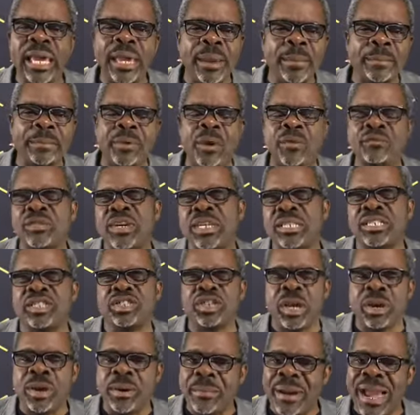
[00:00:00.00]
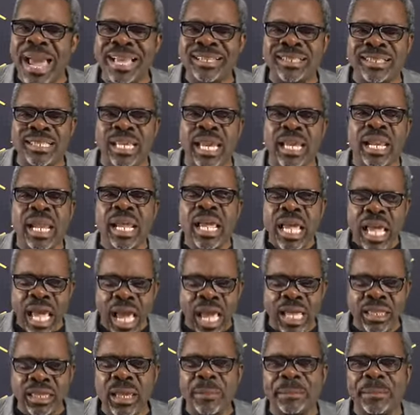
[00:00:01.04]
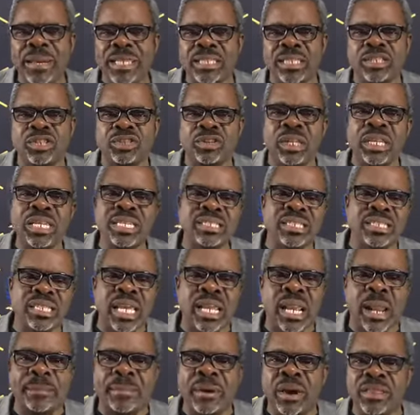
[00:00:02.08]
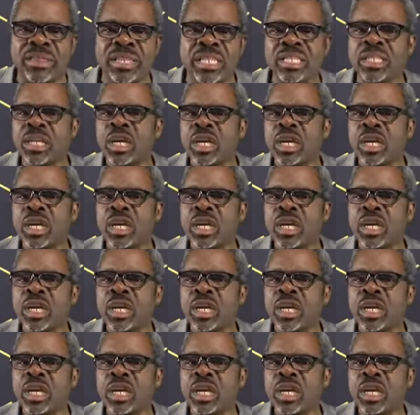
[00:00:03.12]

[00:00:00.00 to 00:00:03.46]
Prophet Jeremiah said, I think Pastor Jolene shared about this,